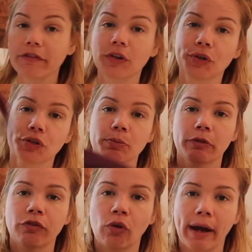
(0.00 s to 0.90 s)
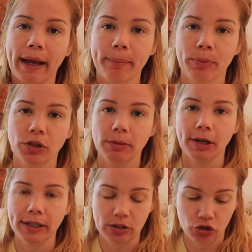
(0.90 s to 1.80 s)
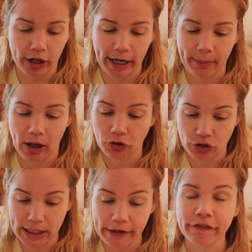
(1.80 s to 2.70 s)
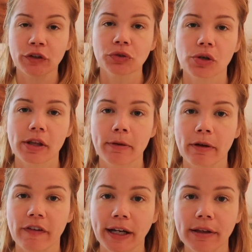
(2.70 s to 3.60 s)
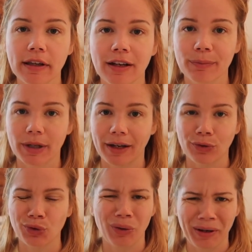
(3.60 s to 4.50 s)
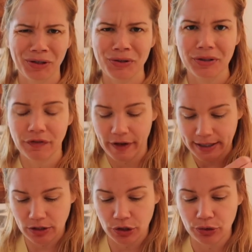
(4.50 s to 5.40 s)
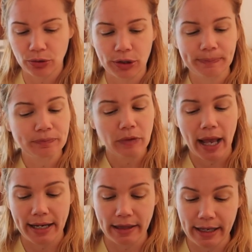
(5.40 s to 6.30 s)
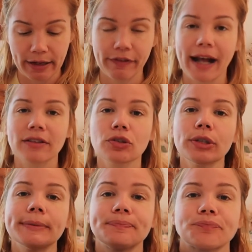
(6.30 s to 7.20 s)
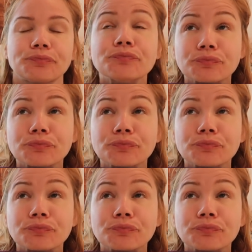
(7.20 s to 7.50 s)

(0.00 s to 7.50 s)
my photos before I put them on Instagram. I'll just like filter them if anything, but I don't know how to use Facetune or anything of that sort.